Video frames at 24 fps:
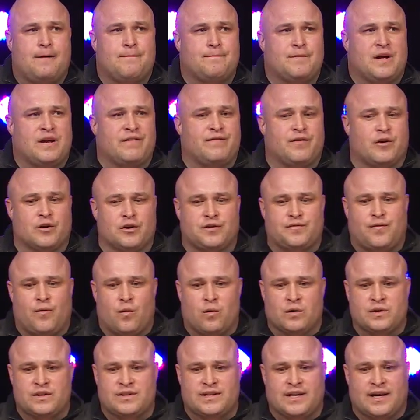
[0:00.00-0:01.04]
and verse
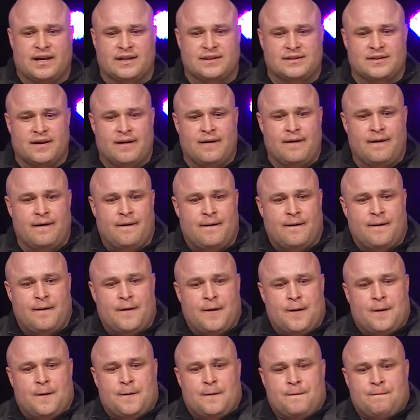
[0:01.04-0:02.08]
4 says.
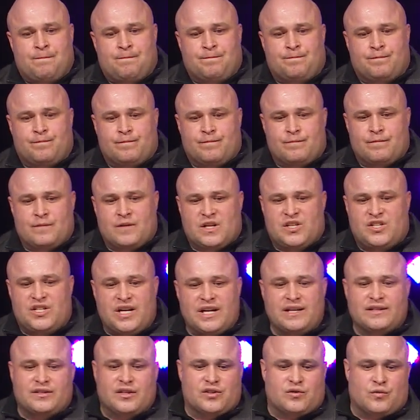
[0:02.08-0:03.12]

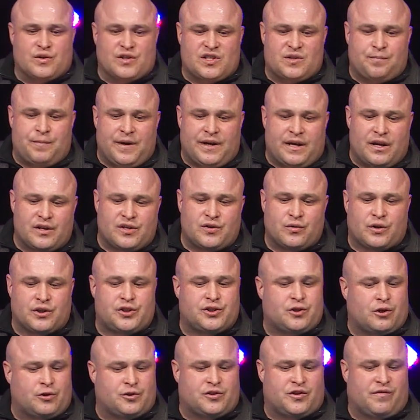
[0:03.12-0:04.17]
Jesus was speaking to a
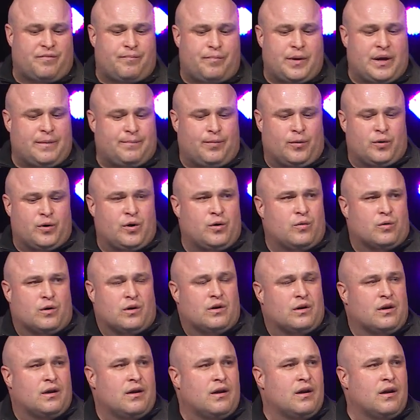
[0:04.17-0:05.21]
church of people who
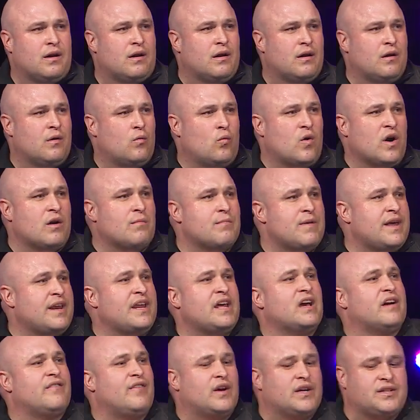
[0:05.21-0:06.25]
were where many
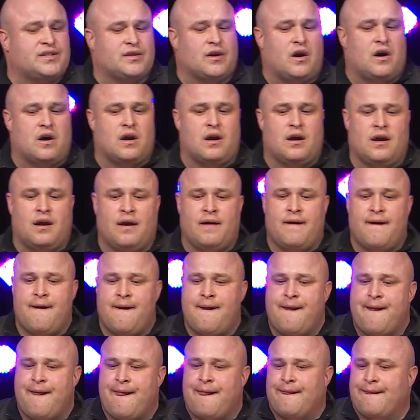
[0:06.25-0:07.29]
of us are.
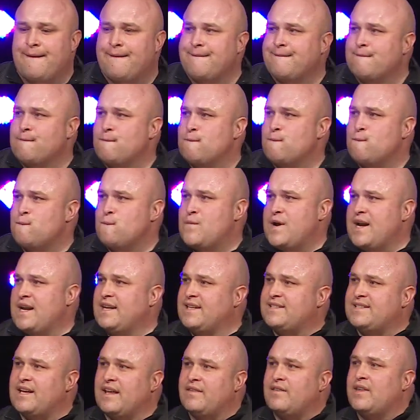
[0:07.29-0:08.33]
And he
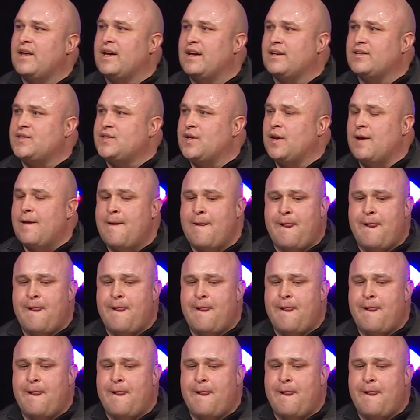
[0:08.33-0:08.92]
said this.